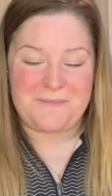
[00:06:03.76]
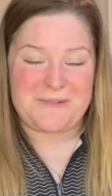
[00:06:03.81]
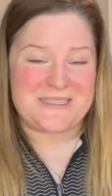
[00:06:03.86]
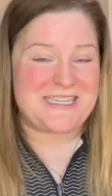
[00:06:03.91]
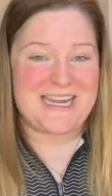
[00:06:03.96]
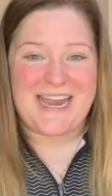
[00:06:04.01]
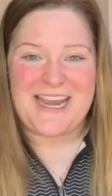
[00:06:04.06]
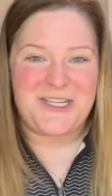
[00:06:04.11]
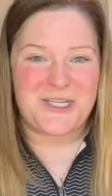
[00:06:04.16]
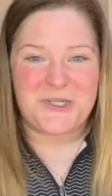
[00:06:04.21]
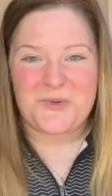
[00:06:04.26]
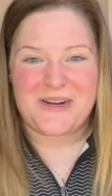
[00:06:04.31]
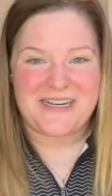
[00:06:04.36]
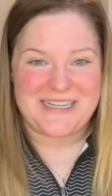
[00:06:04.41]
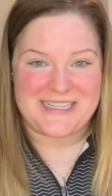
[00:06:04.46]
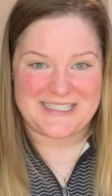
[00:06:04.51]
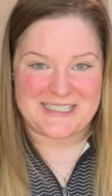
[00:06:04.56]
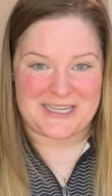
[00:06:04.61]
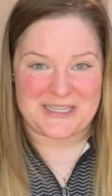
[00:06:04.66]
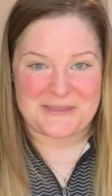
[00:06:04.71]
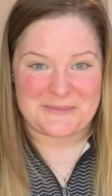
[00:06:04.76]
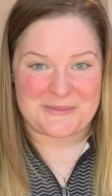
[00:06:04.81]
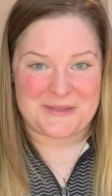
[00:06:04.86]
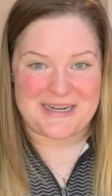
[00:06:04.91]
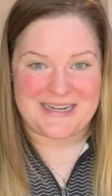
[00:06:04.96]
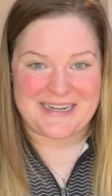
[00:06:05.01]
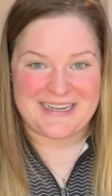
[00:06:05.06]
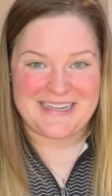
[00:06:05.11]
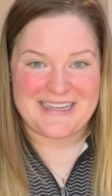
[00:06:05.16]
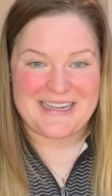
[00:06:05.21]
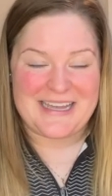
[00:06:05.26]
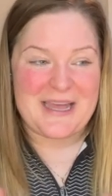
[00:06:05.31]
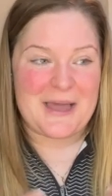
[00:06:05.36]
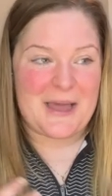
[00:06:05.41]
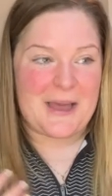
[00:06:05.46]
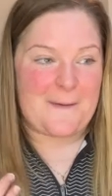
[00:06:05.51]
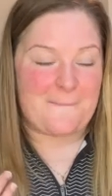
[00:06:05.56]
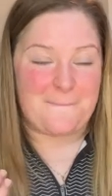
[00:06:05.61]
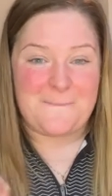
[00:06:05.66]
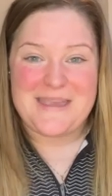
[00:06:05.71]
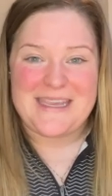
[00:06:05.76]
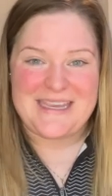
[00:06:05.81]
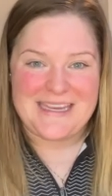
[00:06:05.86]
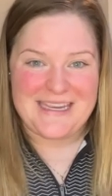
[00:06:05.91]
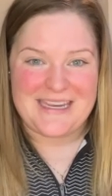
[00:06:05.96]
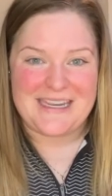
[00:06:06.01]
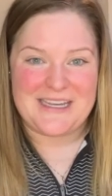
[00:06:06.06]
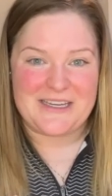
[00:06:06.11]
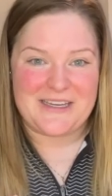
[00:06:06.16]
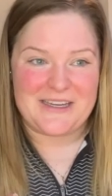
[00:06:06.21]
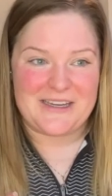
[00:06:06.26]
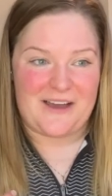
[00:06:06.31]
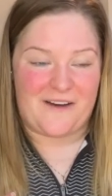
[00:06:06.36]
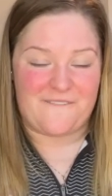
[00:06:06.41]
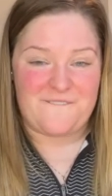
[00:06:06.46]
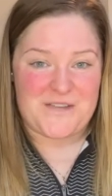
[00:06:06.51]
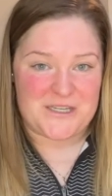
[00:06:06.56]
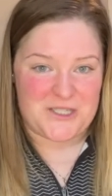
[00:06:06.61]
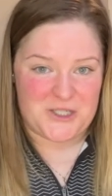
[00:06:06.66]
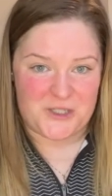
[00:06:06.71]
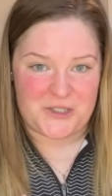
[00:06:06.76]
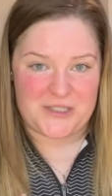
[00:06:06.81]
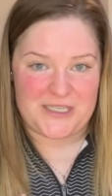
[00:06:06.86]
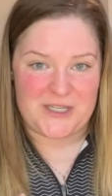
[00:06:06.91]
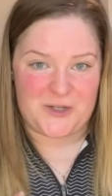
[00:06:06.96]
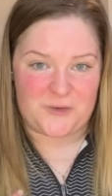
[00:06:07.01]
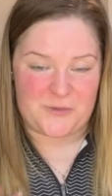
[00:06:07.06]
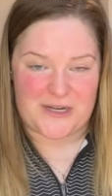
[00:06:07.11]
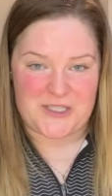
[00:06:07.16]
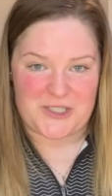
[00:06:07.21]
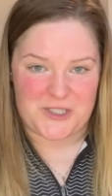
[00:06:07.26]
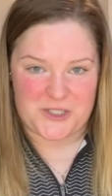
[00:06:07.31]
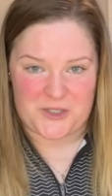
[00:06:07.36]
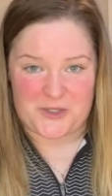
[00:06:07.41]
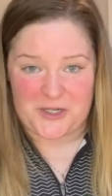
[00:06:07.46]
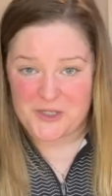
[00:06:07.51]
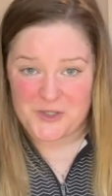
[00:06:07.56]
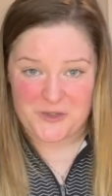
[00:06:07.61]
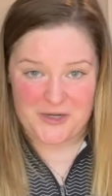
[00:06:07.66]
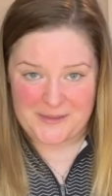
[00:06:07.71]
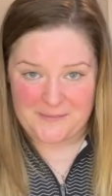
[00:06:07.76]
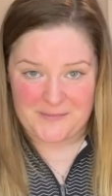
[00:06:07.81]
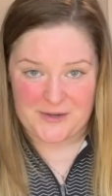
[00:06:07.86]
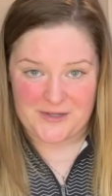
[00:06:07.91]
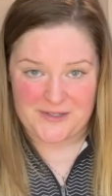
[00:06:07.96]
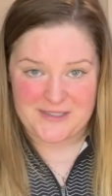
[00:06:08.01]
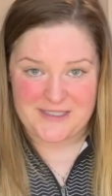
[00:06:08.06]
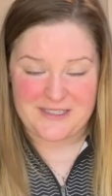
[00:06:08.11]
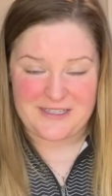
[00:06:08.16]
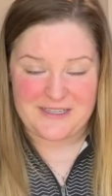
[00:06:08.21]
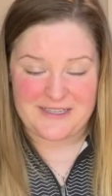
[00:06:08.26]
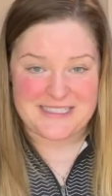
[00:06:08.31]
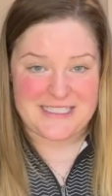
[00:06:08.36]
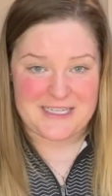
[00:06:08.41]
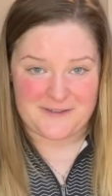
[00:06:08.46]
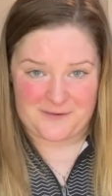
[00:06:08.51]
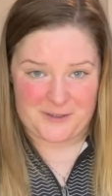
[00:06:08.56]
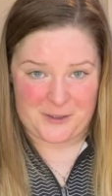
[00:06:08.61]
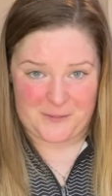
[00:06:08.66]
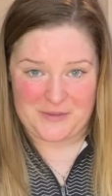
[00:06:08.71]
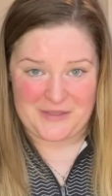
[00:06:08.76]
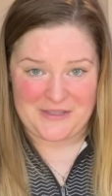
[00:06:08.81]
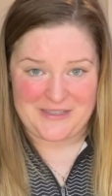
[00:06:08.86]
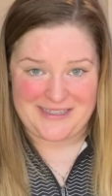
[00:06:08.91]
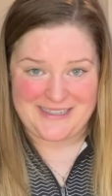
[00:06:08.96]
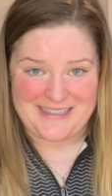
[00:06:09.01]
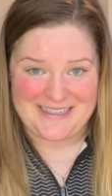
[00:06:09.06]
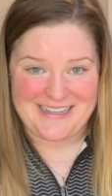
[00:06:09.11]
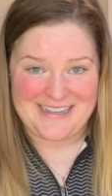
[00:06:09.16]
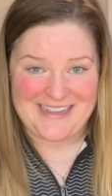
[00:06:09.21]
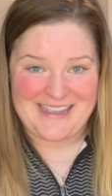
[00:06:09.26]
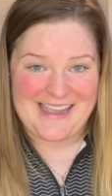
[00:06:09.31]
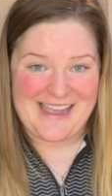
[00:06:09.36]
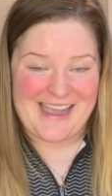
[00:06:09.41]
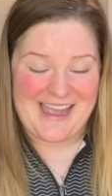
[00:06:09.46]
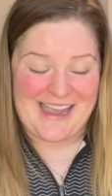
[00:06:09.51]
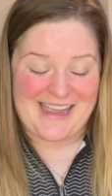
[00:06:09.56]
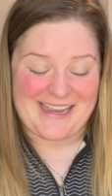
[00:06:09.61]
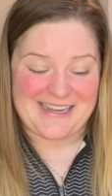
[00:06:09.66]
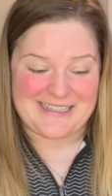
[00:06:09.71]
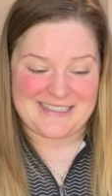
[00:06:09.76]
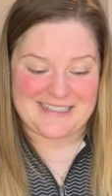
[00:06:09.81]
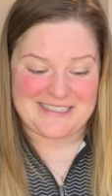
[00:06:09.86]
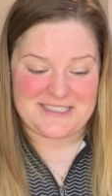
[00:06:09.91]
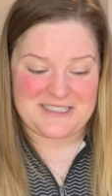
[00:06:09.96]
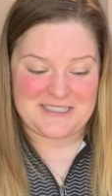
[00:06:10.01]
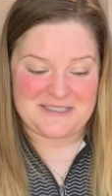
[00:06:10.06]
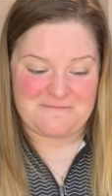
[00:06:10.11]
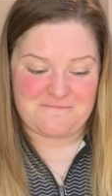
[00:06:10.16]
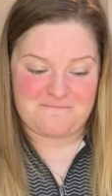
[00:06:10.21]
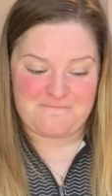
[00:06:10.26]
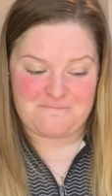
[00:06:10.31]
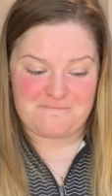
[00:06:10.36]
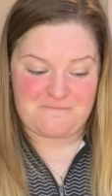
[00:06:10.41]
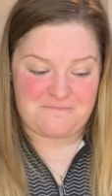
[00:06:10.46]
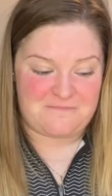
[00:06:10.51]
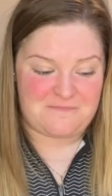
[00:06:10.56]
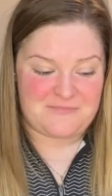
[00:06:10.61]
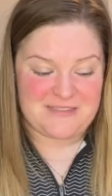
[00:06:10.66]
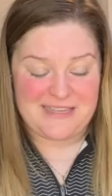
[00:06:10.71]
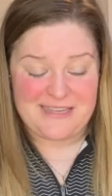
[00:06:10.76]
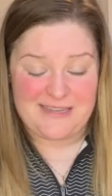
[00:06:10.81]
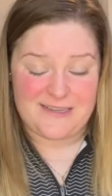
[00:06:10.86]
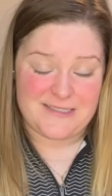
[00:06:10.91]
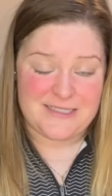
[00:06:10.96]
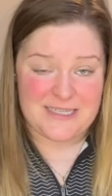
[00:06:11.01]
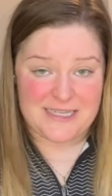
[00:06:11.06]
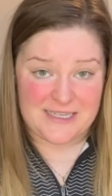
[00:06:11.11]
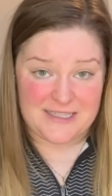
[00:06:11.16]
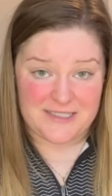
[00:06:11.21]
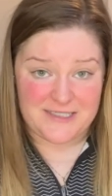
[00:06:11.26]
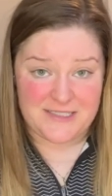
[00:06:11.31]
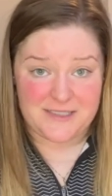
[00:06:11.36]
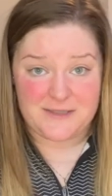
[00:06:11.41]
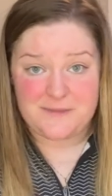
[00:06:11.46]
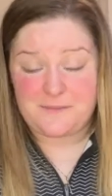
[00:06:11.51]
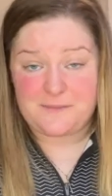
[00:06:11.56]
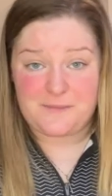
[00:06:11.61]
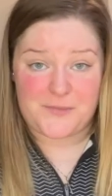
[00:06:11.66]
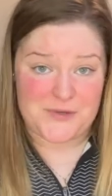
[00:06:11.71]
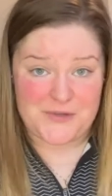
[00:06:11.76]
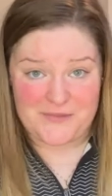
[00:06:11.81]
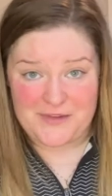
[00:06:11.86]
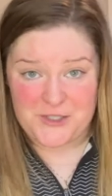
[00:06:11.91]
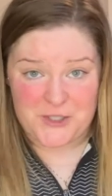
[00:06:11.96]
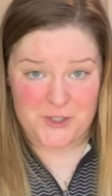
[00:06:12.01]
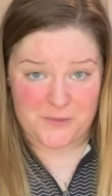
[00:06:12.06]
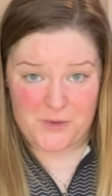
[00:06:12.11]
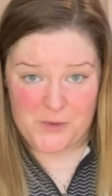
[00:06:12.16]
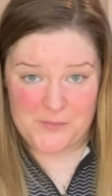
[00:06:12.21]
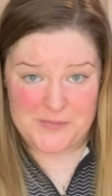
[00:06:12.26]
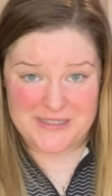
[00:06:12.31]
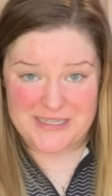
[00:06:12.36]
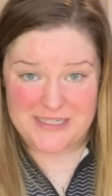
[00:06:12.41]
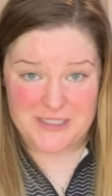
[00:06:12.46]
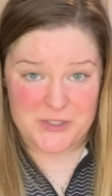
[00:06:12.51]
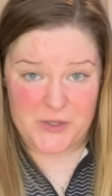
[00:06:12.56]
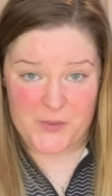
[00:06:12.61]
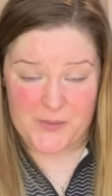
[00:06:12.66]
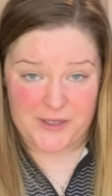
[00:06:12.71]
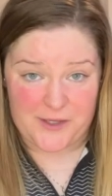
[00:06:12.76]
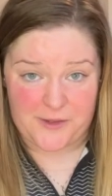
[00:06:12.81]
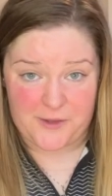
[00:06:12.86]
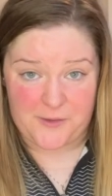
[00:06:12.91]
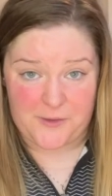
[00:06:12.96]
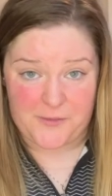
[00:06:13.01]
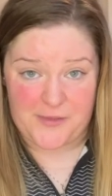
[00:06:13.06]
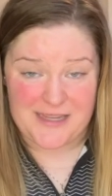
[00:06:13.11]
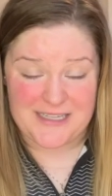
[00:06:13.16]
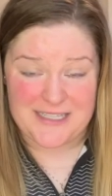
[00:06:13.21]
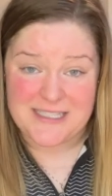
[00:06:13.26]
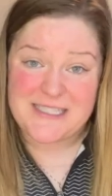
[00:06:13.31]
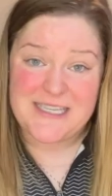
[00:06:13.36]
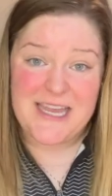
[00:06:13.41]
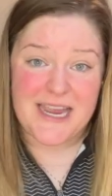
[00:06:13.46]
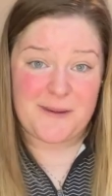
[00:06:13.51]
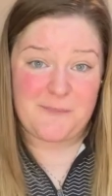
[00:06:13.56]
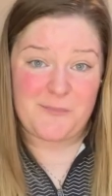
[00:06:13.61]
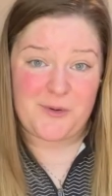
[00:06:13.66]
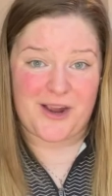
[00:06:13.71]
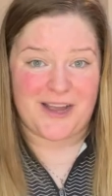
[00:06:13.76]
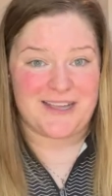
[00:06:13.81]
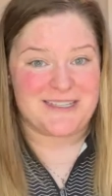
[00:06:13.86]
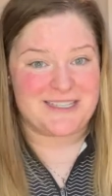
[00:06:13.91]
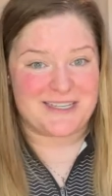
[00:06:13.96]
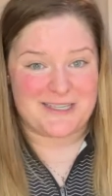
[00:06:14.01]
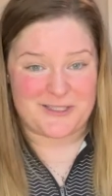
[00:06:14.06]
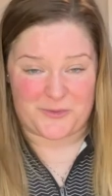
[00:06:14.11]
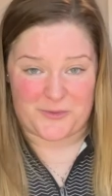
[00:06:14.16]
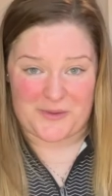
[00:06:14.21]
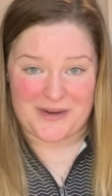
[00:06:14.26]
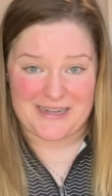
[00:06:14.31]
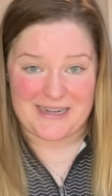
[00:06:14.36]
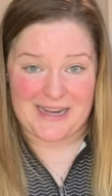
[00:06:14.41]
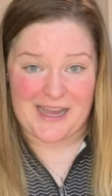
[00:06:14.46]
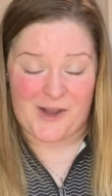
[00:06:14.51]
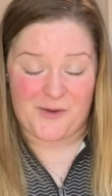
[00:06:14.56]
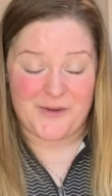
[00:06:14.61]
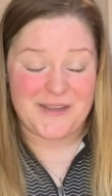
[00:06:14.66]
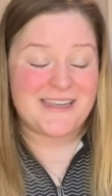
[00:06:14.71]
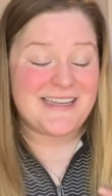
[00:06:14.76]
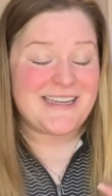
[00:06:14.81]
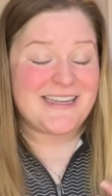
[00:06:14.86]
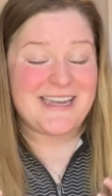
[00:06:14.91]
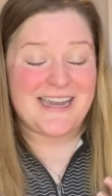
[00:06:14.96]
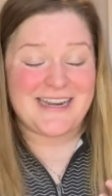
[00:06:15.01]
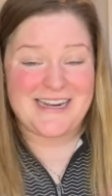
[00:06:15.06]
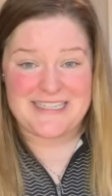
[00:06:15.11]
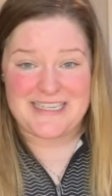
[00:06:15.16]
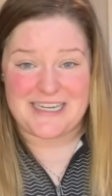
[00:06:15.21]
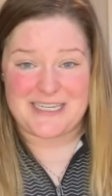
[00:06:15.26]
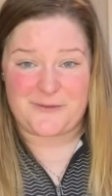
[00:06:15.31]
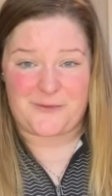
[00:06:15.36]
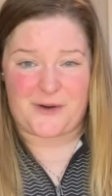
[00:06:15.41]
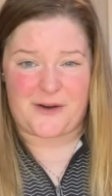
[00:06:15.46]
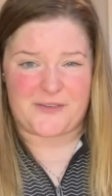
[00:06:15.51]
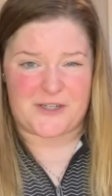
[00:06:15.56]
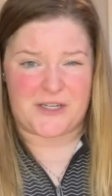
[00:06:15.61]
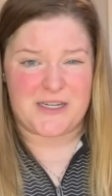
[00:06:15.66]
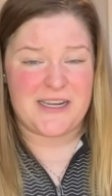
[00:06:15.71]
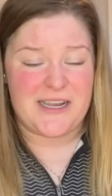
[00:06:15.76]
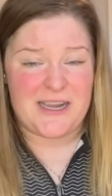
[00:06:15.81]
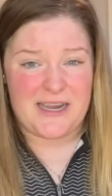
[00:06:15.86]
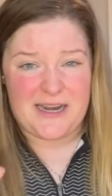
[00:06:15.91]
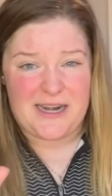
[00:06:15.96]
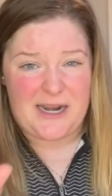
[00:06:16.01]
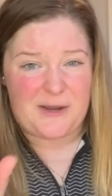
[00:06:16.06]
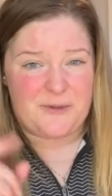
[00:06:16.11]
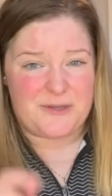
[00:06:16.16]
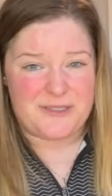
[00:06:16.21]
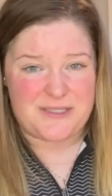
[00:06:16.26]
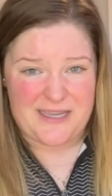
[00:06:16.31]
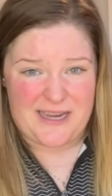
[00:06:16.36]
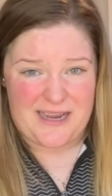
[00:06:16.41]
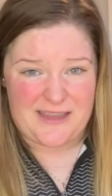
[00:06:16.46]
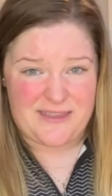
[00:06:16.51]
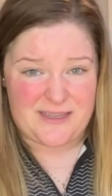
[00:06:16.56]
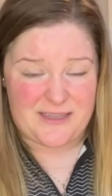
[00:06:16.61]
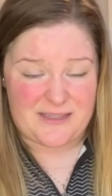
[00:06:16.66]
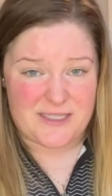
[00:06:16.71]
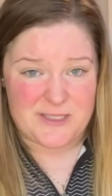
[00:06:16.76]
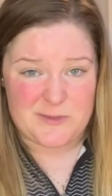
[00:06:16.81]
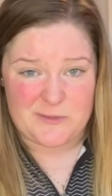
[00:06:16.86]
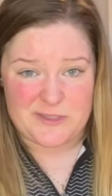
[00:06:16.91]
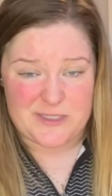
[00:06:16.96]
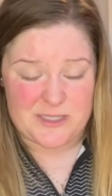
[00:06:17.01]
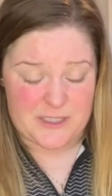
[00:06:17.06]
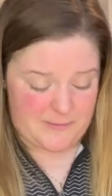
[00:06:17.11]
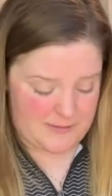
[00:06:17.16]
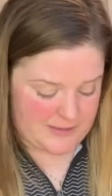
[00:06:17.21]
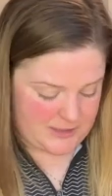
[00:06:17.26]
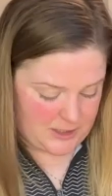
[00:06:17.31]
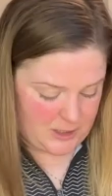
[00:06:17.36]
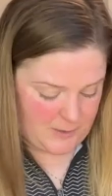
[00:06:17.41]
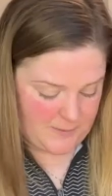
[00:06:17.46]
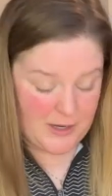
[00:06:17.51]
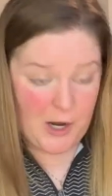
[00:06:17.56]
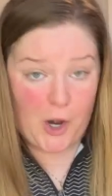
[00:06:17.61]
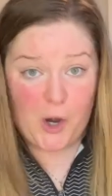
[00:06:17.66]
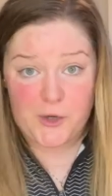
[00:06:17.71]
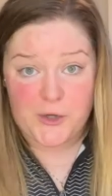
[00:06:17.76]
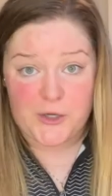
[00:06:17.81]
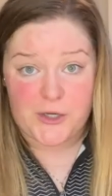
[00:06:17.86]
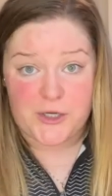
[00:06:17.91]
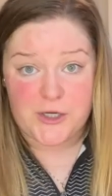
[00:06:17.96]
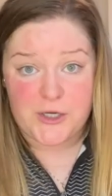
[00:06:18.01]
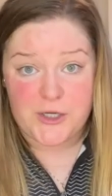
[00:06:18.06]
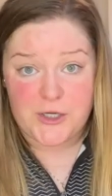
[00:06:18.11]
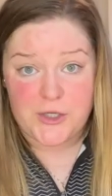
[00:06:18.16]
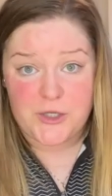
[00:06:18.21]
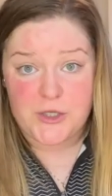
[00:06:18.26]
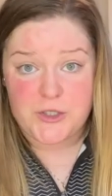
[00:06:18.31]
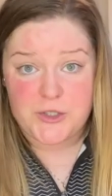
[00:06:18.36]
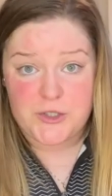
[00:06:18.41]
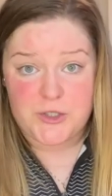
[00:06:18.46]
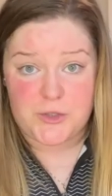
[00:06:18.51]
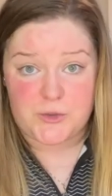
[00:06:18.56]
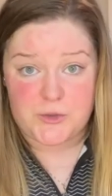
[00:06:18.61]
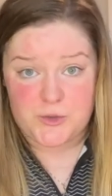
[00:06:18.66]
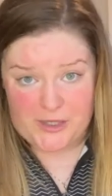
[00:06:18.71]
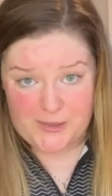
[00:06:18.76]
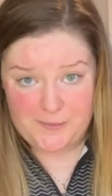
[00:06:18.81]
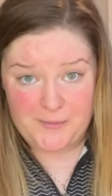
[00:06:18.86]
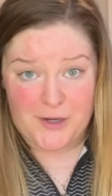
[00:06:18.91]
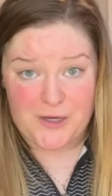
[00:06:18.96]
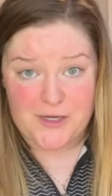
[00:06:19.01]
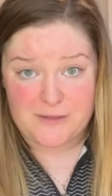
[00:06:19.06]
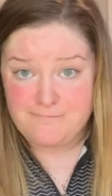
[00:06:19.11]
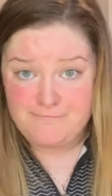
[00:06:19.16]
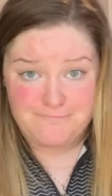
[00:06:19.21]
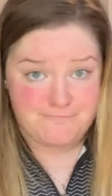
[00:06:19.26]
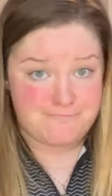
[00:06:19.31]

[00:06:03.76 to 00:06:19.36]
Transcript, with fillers: But today I just wanted to celebrate being officially registered and trademarked Different Ability. And hint, hint, Motivation Moment is going through that same process right now. And it takes forever. And I will say, I think this one's going to be a little bit harder to trademark.